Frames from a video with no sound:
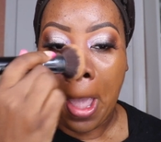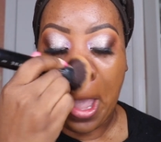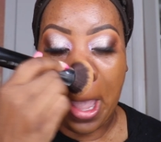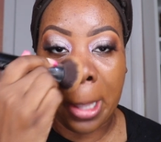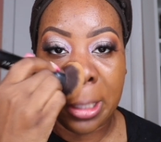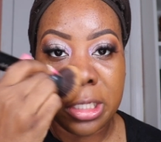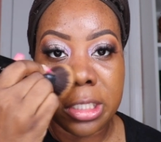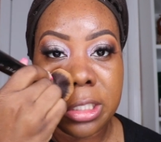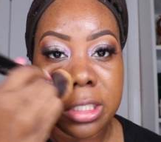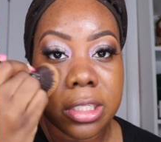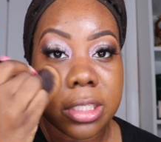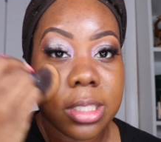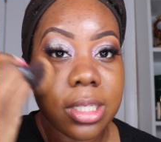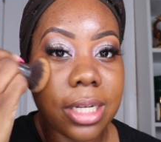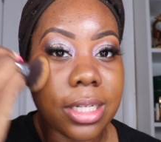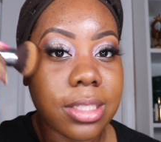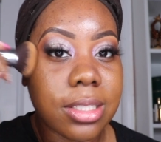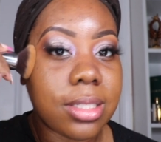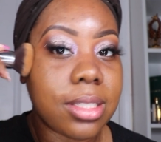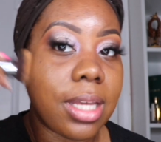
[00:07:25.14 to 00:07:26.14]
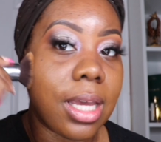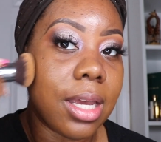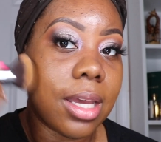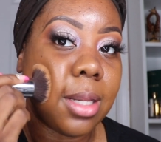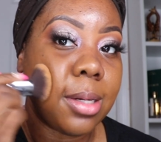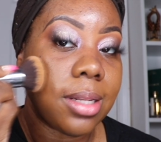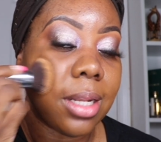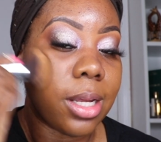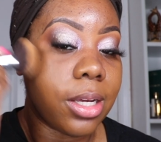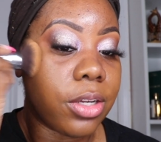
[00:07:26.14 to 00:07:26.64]
it just looks like
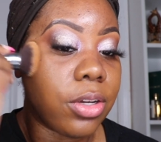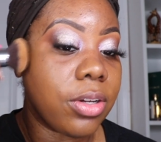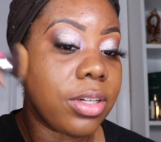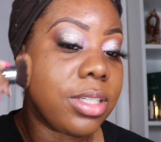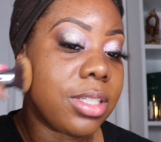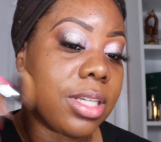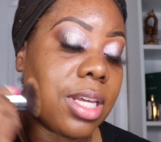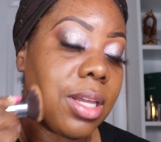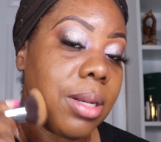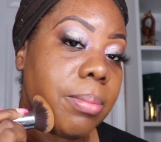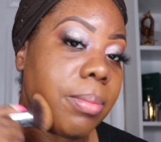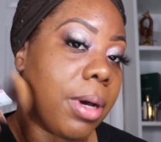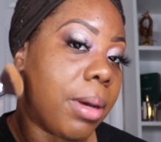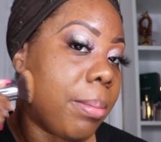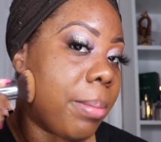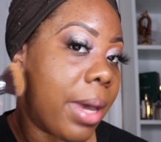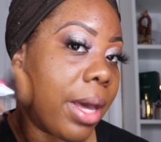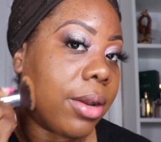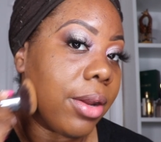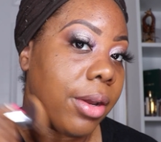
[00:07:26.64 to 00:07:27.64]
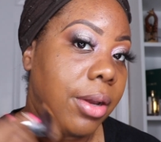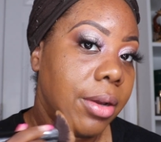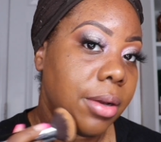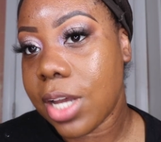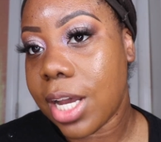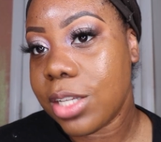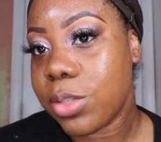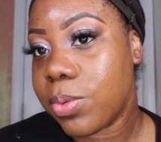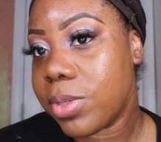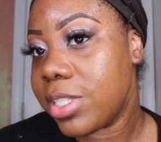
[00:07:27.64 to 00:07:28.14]
skin, like your skin but better. So
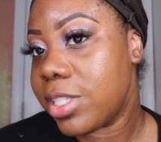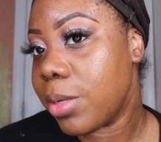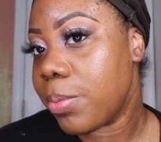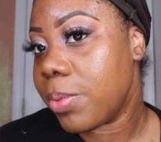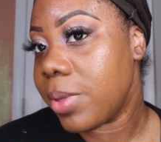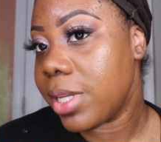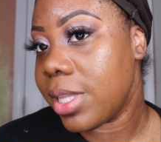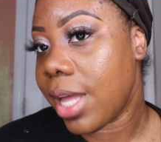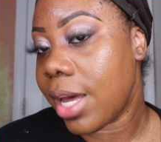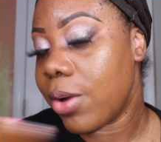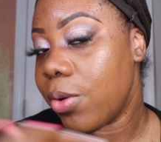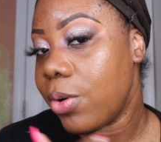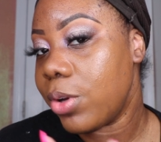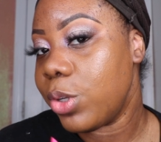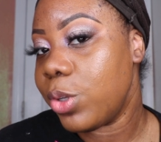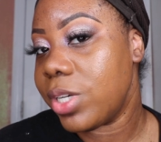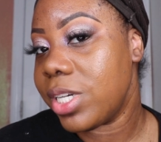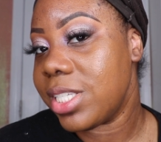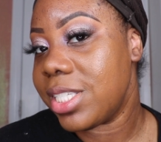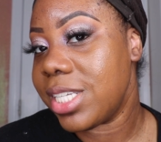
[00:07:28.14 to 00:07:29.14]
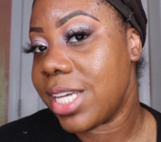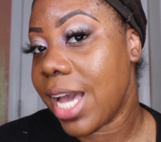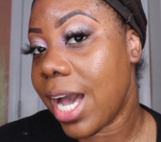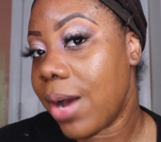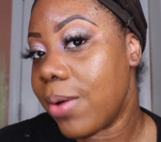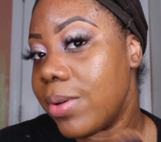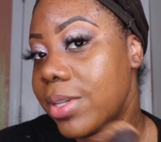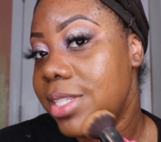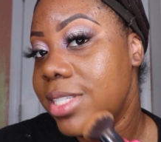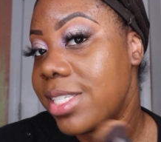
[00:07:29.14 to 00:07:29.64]
as we're stippling that on, you can see
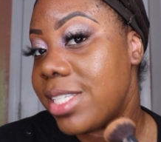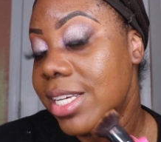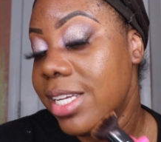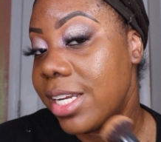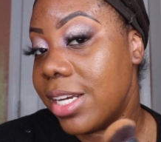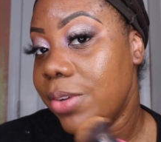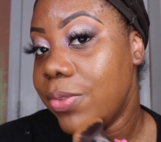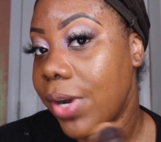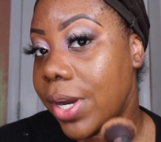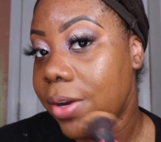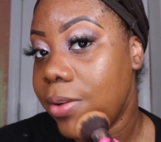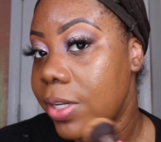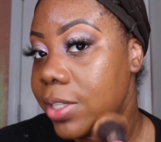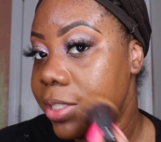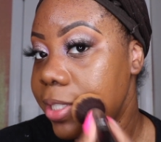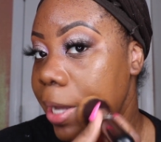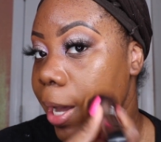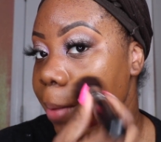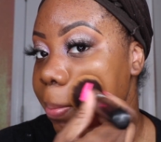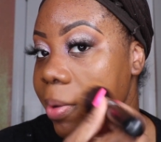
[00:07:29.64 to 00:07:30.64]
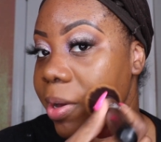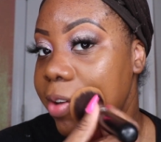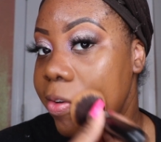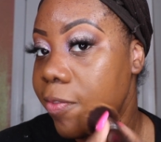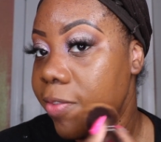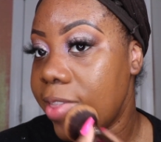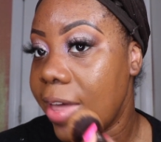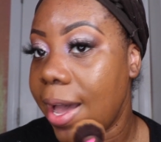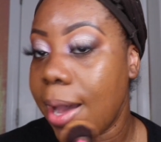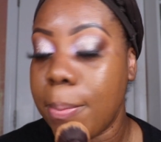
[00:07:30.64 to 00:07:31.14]
how it's sitting right on top
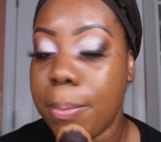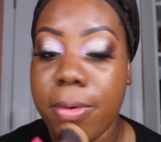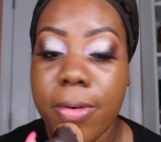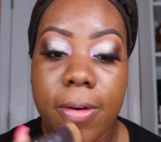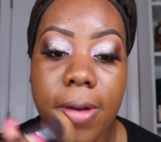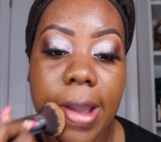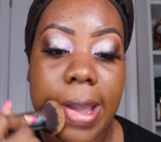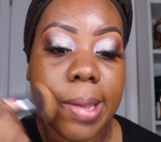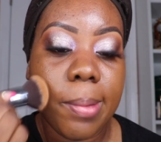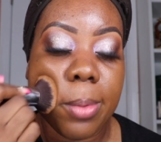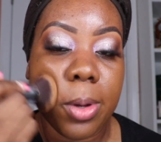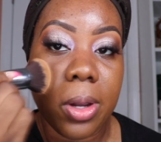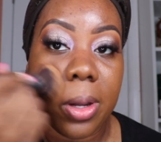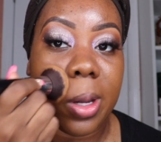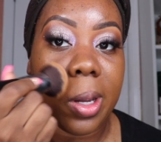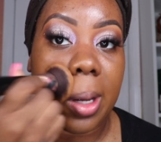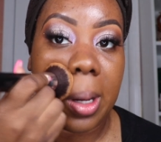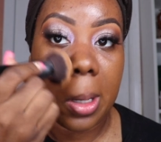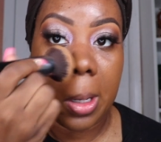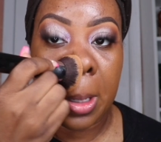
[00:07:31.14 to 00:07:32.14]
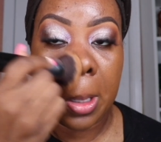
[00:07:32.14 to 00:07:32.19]
of that primer.